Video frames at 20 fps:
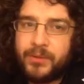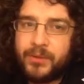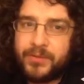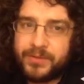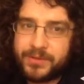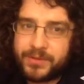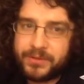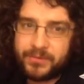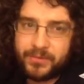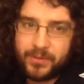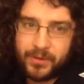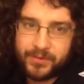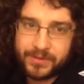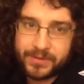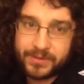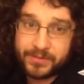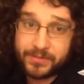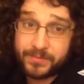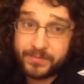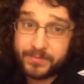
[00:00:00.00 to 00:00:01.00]
obviously
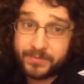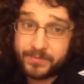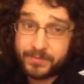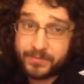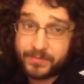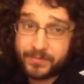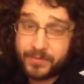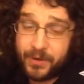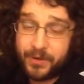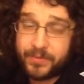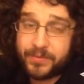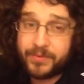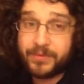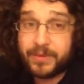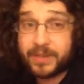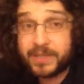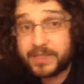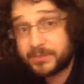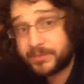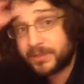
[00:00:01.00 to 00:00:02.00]
offer
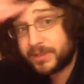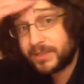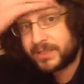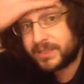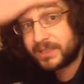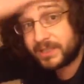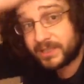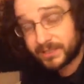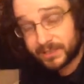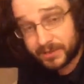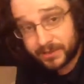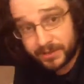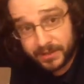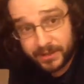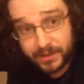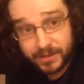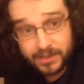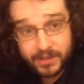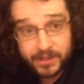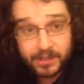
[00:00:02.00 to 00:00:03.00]
flexibility so that